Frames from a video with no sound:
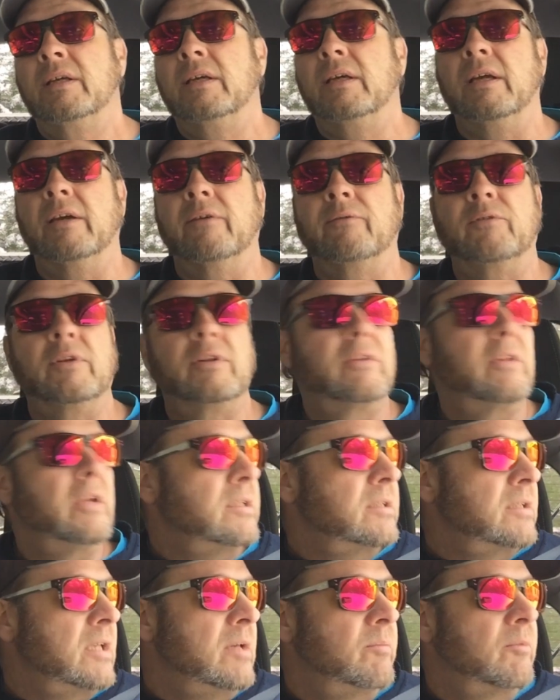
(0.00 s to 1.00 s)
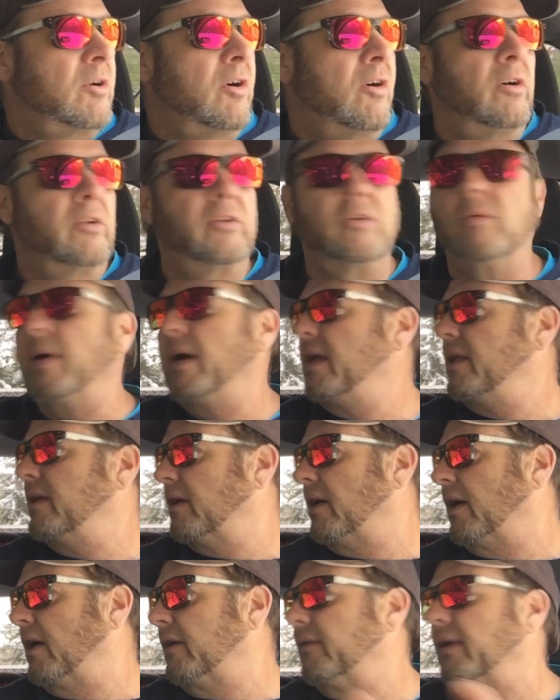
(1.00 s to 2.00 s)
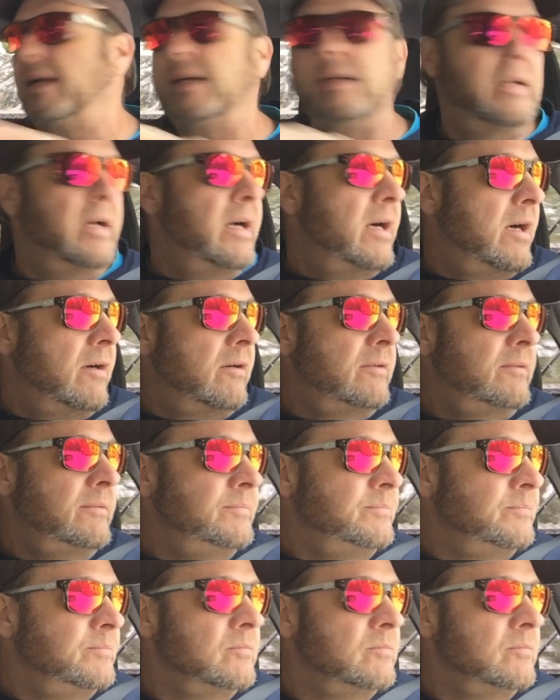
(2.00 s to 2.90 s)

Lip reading: if things keep going the way they are right now,